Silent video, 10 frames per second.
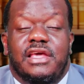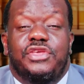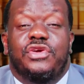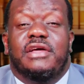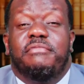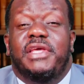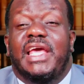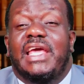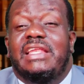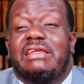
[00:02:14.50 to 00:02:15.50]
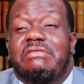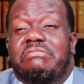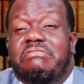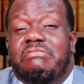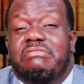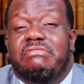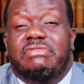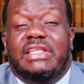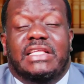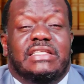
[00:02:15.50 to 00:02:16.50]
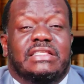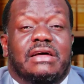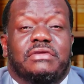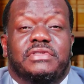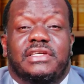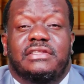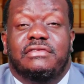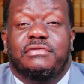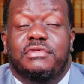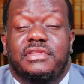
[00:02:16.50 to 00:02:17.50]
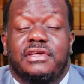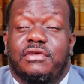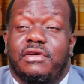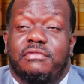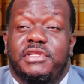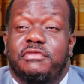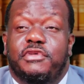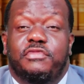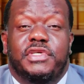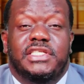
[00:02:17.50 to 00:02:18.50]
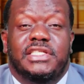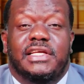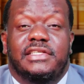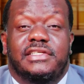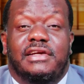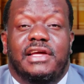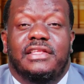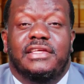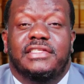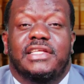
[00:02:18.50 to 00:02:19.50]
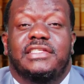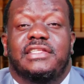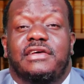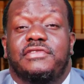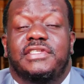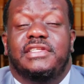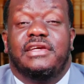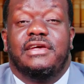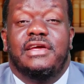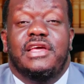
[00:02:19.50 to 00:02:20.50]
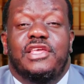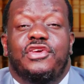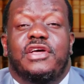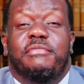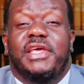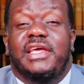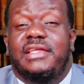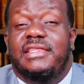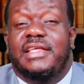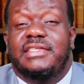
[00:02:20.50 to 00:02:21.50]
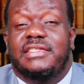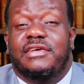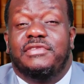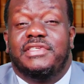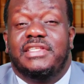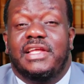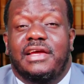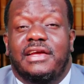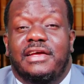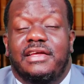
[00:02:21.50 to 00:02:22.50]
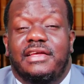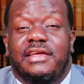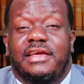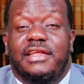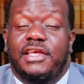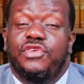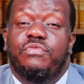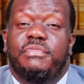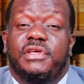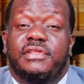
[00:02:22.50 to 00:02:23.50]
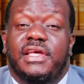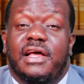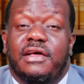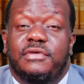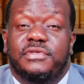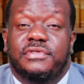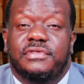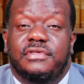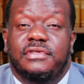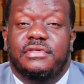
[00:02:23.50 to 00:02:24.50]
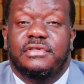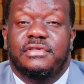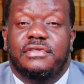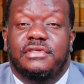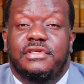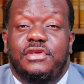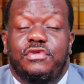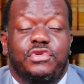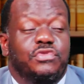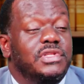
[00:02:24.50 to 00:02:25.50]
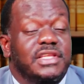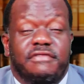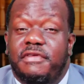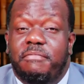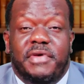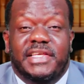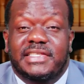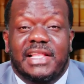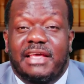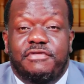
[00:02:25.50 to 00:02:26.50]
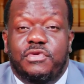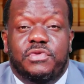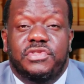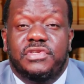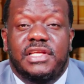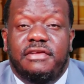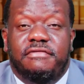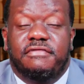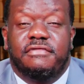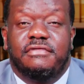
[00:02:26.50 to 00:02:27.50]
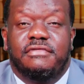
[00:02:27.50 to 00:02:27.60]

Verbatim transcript: You can be earning 30,000, what the uh, minimum wage in Nigeria right now is 30,000 naira. You can be earning 30,000 naira and then you build a house. You, you live the best life you want to live.